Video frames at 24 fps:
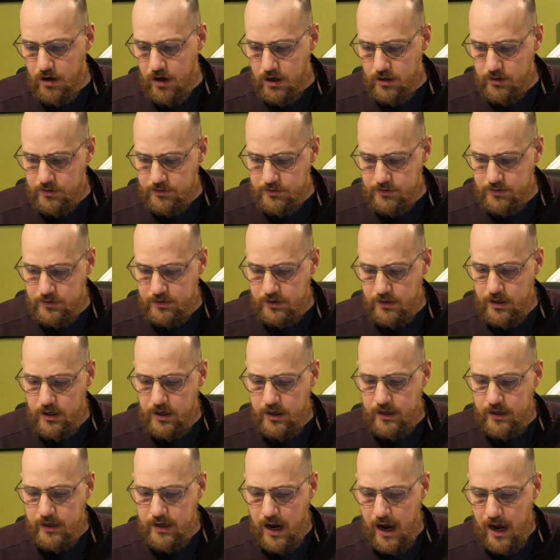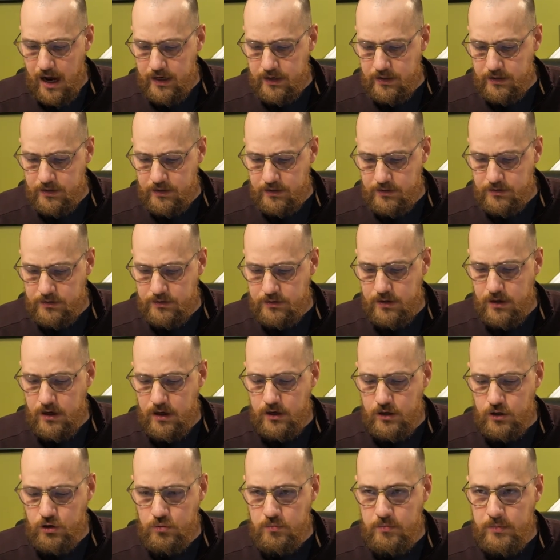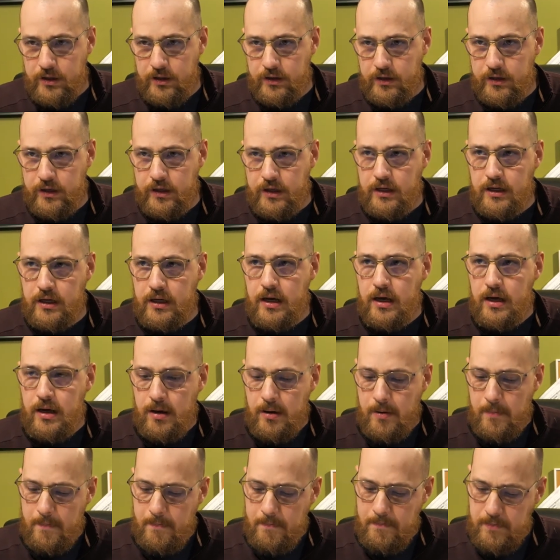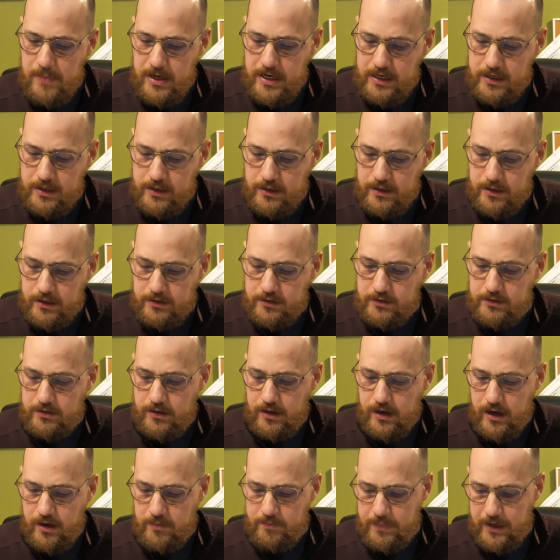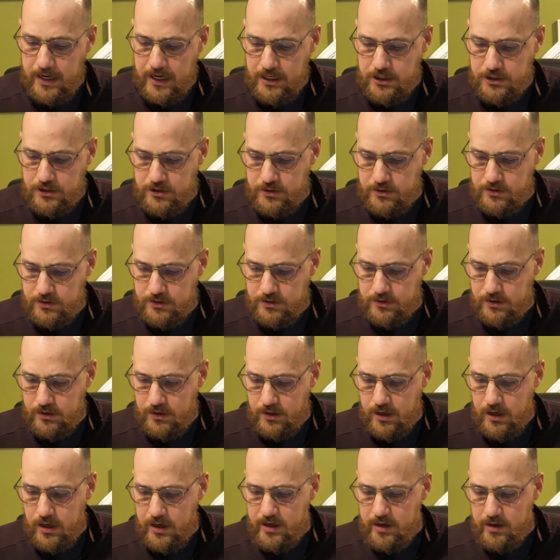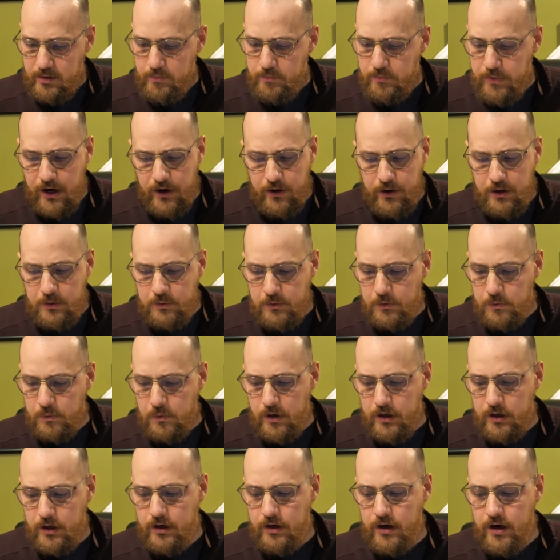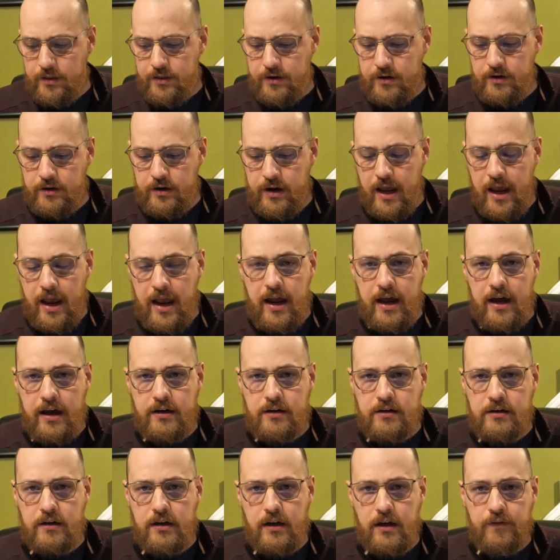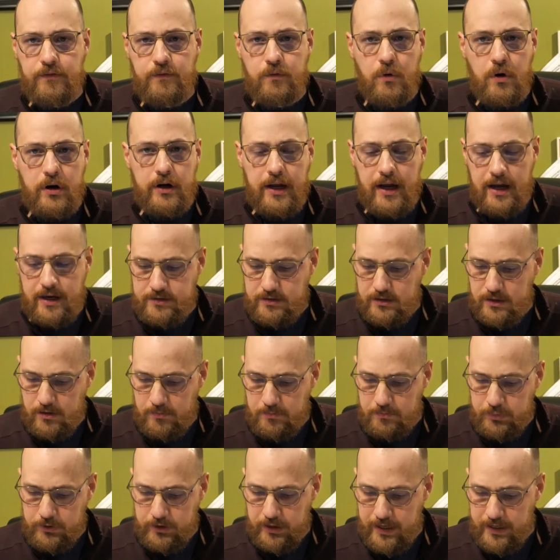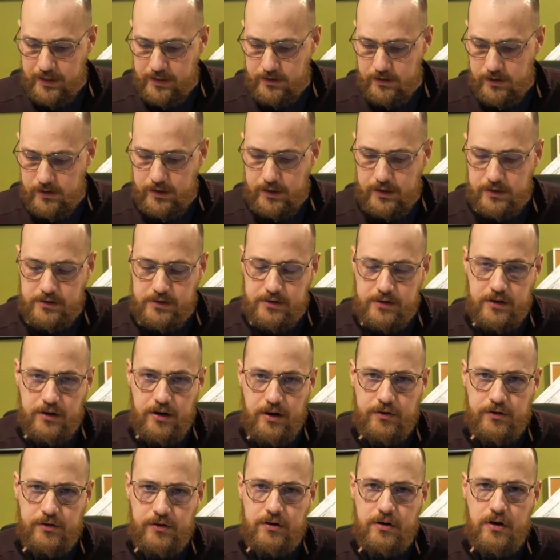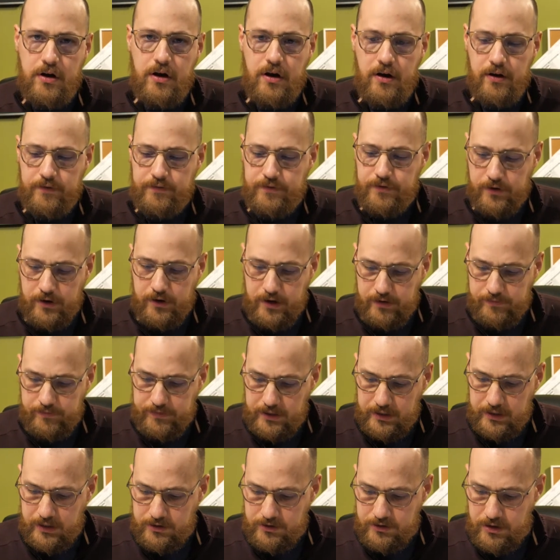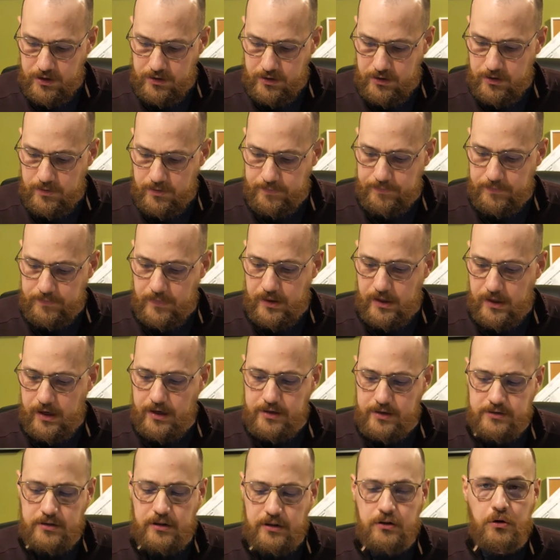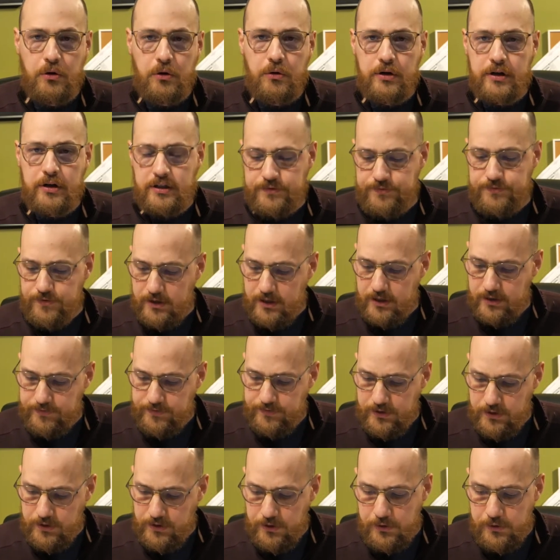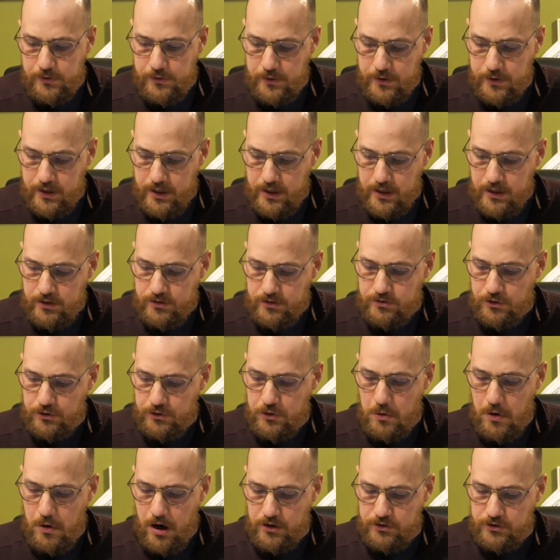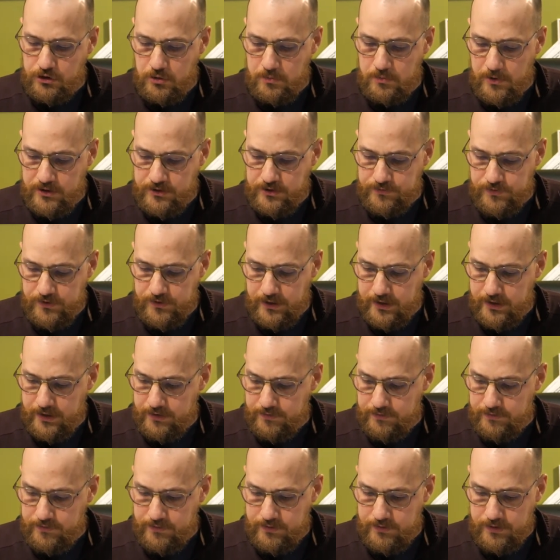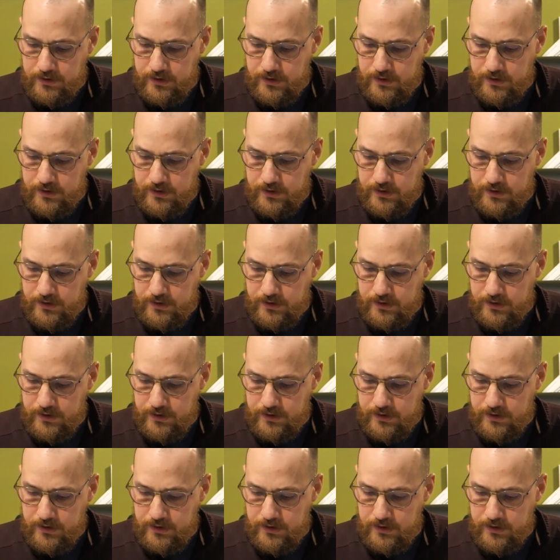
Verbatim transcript: hearts, kindness humility, meekness, and patience, bearing with one another, and if one has a complaint against another, forgiving each other. As the Lord has forgiven you, so you also must forgive.